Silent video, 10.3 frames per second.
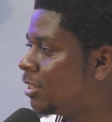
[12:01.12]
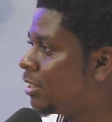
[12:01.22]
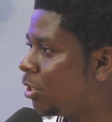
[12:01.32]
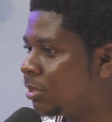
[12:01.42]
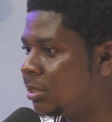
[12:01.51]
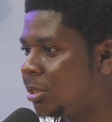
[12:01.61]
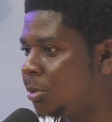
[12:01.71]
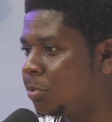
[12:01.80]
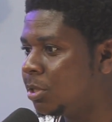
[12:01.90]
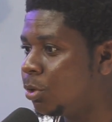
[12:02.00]
And in this
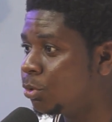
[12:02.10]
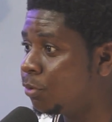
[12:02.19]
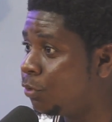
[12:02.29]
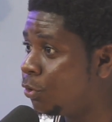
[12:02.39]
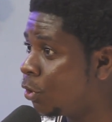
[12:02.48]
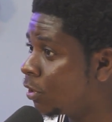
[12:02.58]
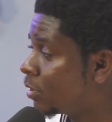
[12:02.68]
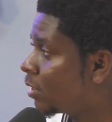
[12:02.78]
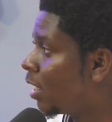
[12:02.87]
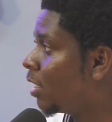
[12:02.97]
Chelsea team with a lot
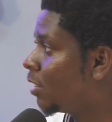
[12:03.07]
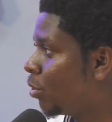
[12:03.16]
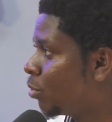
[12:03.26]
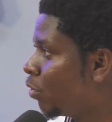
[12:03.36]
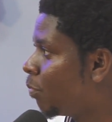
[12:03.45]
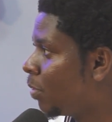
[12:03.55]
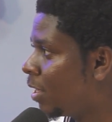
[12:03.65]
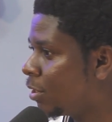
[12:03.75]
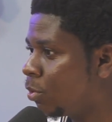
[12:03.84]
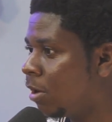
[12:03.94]
of young stars, a
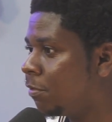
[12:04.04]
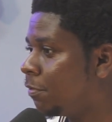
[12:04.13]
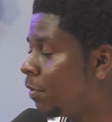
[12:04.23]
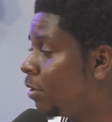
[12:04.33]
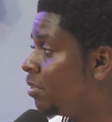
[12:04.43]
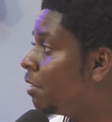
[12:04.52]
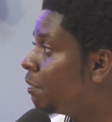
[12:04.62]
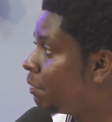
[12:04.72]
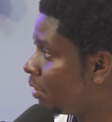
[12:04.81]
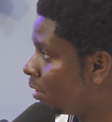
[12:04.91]
lot of players who haven't
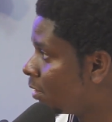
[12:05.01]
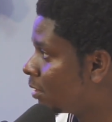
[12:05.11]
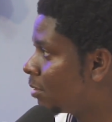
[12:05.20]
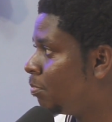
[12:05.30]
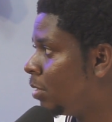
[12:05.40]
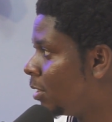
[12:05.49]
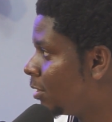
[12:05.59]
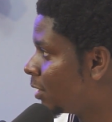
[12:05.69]
found their feet,